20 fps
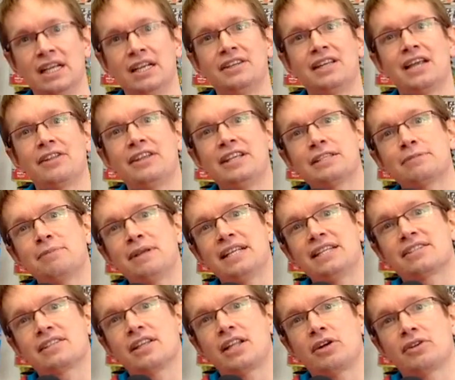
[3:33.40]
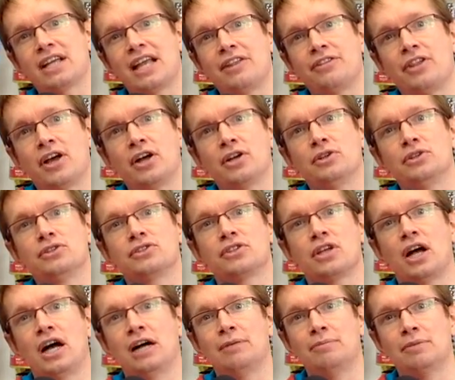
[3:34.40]
Now, this means that they'll get those
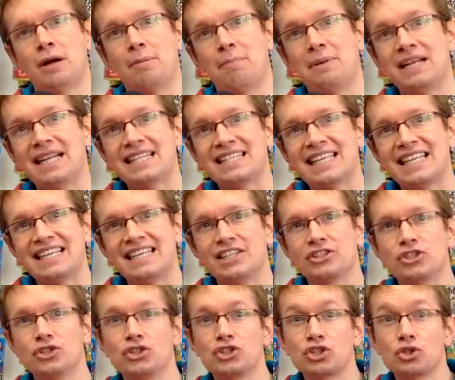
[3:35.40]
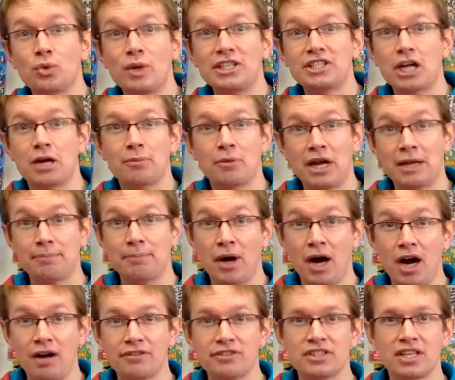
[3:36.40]
ability to switch upgrade
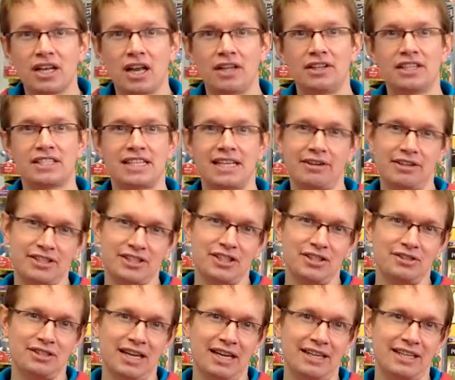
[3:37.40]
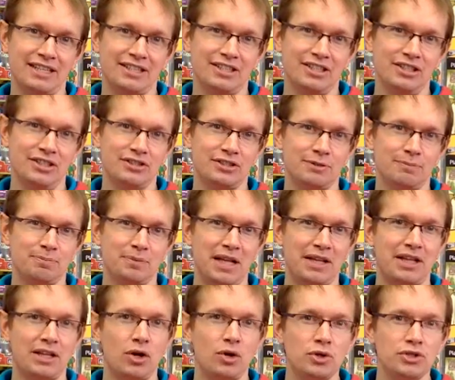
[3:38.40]
paths, like the Series 2 characters,
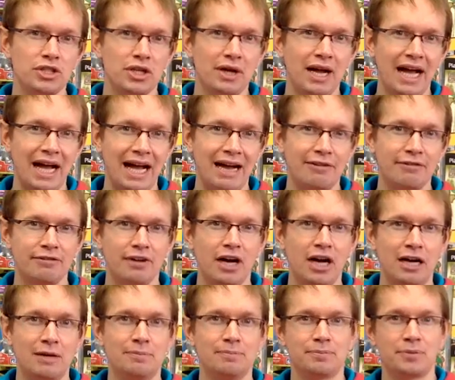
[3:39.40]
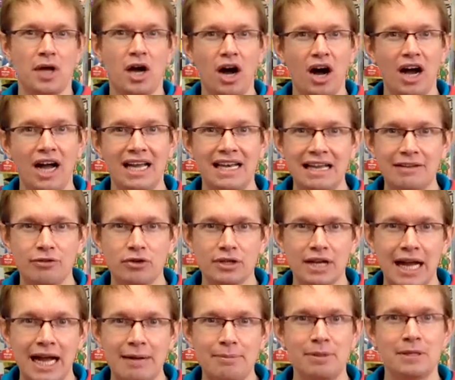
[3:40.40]
and they'll also have a higher level
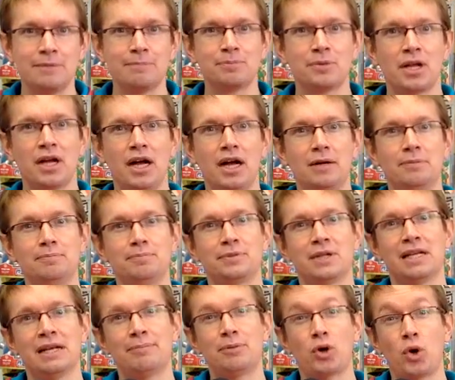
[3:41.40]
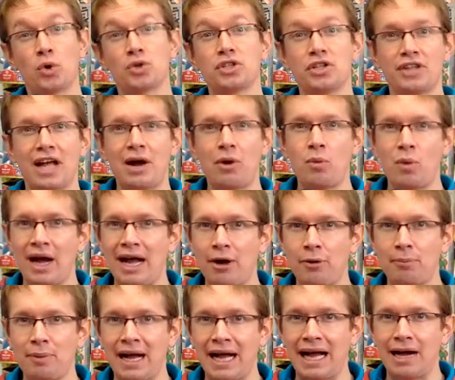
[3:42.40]
cap, but also that wow
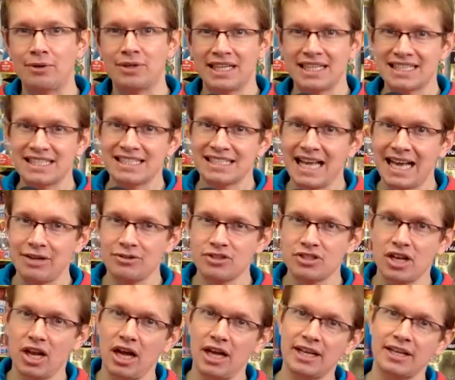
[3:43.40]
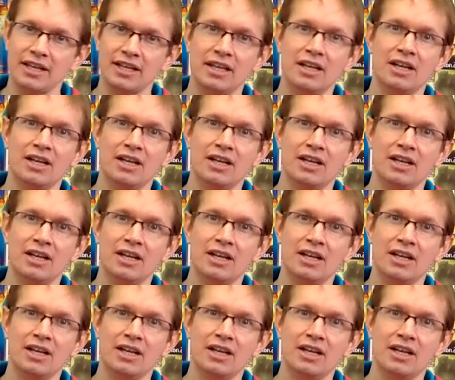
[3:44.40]
pow. And it sounds like